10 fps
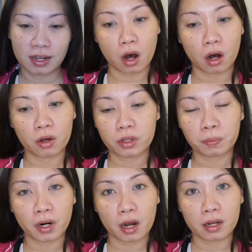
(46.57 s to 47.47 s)
All the
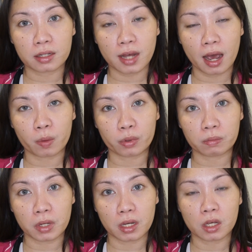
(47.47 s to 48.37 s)
products I will
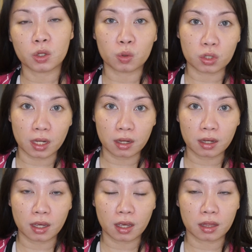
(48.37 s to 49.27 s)
be using
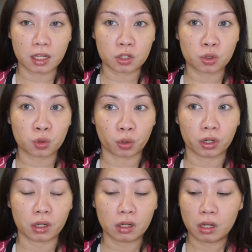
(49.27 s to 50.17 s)
in this
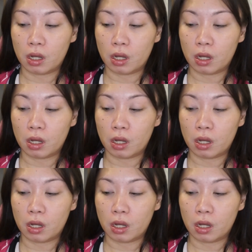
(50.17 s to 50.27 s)
tutorial